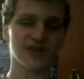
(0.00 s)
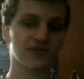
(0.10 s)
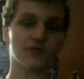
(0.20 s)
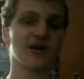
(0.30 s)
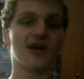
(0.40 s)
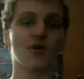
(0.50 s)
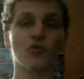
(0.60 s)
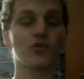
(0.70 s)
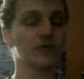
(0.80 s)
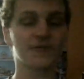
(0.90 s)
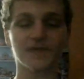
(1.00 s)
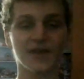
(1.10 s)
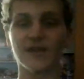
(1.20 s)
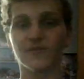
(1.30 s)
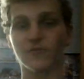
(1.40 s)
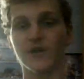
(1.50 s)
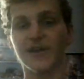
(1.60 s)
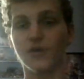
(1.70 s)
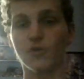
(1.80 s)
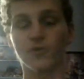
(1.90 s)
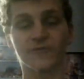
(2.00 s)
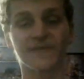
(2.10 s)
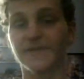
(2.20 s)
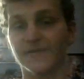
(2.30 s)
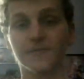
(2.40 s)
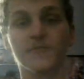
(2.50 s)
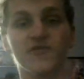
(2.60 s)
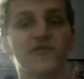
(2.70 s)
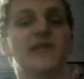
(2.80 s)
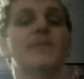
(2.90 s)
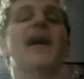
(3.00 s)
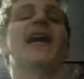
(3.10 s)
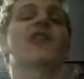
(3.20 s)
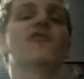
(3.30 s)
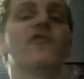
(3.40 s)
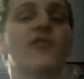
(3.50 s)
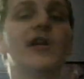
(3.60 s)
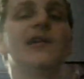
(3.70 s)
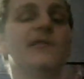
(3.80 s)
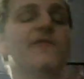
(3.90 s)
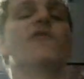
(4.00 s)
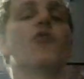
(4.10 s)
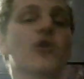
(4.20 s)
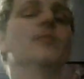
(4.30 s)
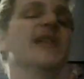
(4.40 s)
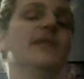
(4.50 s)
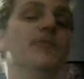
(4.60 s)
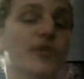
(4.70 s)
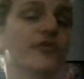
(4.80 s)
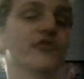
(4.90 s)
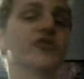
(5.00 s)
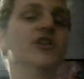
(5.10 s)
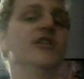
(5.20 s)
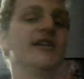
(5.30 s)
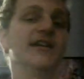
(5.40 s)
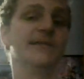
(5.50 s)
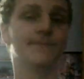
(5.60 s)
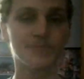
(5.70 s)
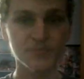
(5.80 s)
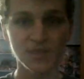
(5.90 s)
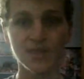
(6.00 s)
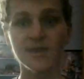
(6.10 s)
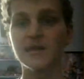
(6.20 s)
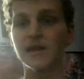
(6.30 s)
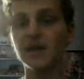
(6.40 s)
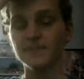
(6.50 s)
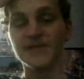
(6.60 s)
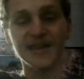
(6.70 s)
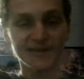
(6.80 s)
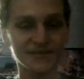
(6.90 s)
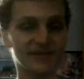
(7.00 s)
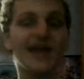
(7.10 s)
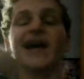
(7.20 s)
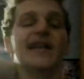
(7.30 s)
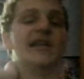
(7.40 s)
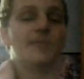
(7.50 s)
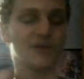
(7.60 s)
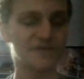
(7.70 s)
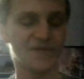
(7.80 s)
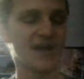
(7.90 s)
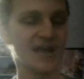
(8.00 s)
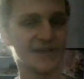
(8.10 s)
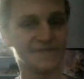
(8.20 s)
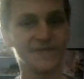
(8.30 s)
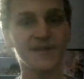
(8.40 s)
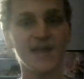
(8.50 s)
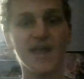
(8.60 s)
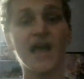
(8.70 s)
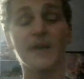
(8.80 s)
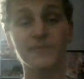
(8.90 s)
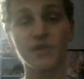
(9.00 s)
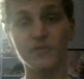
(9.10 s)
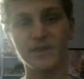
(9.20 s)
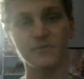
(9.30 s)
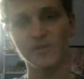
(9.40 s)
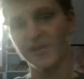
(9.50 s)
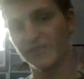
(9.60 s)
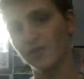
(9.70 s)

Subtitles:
what holds this movie back for me personally. Up next at number 5, I'm going with